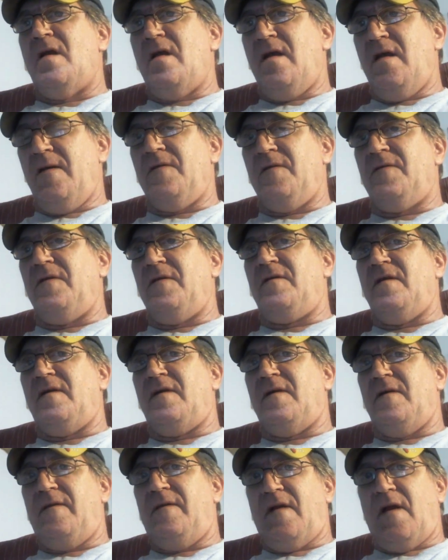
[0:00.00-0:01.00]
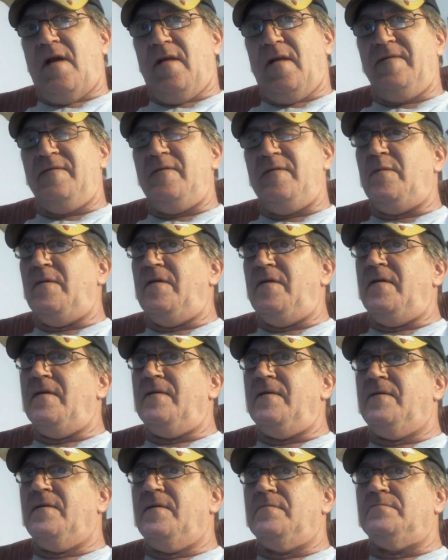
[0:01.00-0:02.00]
Here's the kicker, then I'll leave you with
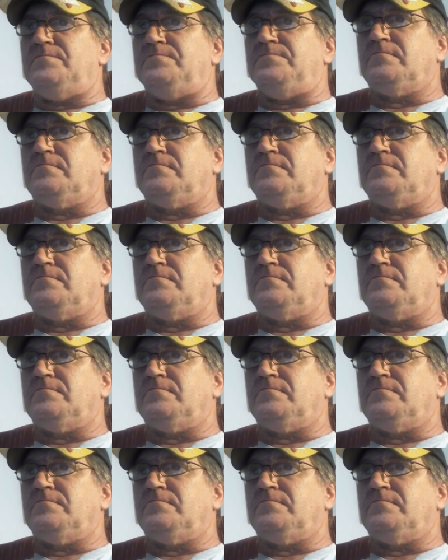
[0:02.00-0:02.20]
this.